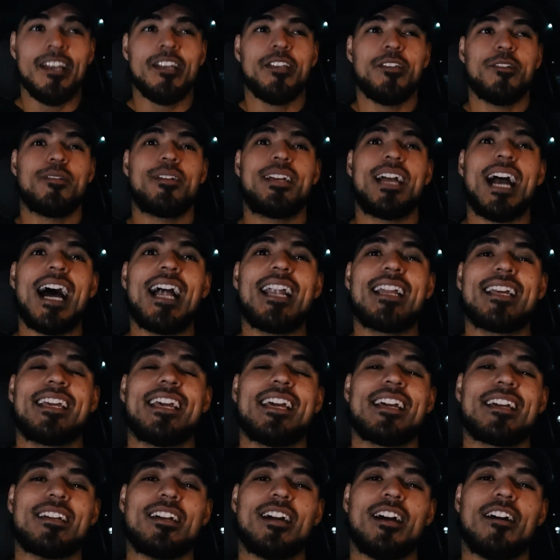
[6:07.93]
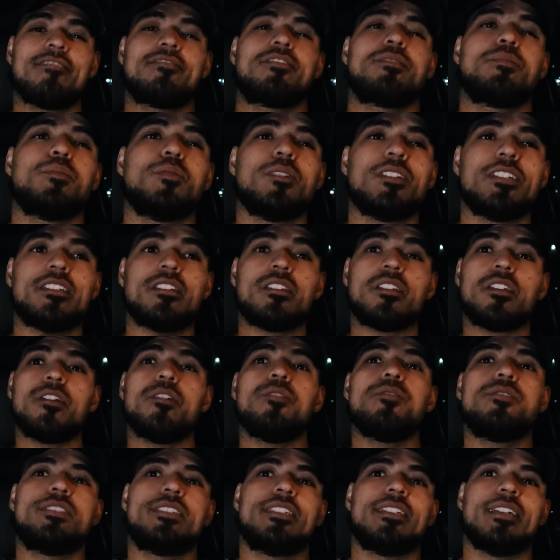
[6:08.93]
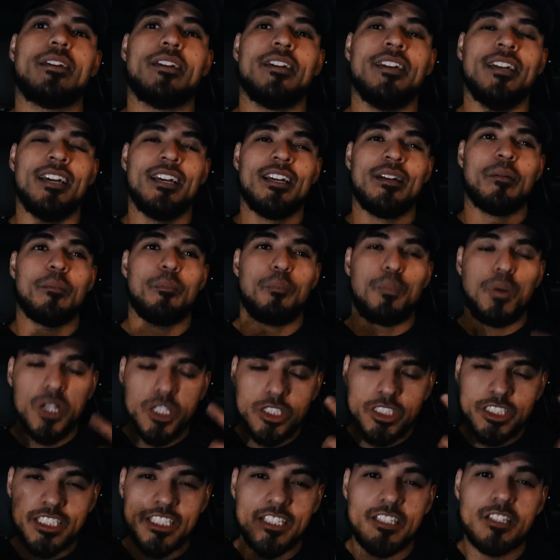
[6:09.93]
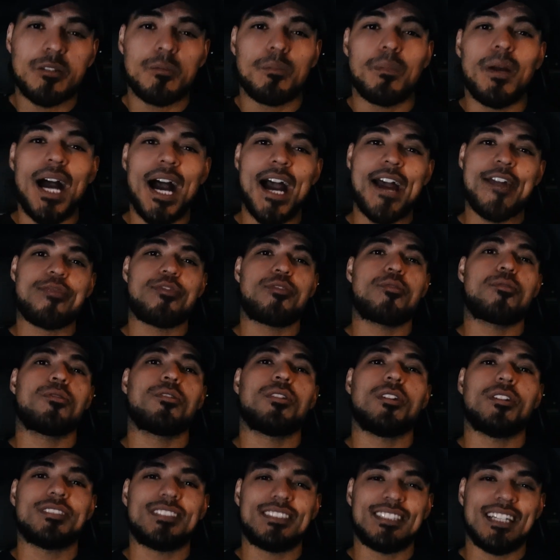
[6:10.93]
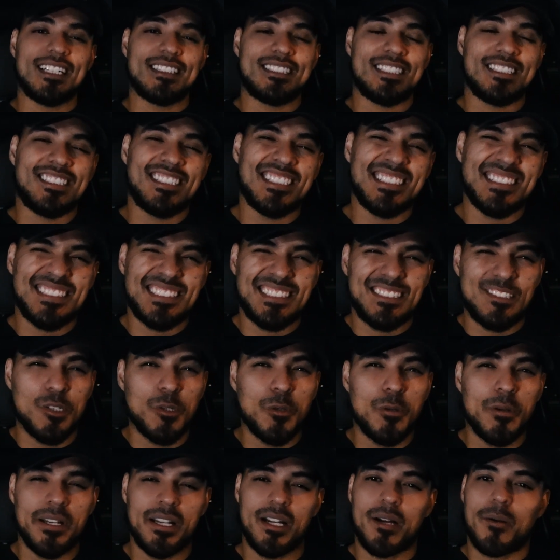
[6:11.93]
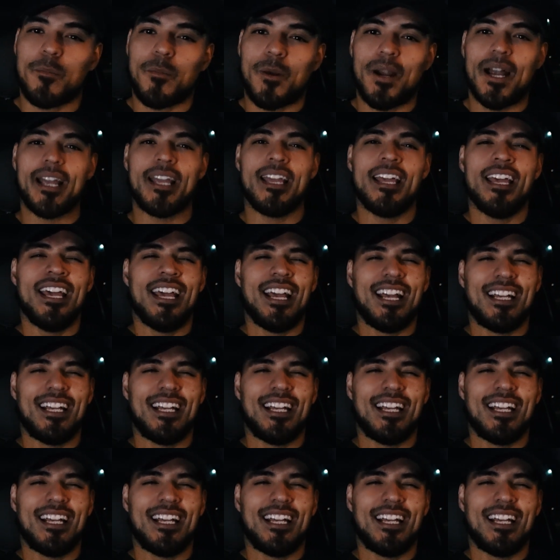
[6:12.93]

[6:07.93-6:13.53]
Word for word: You got to get comfortable and used to pushing your mind through those things and just doing them, right?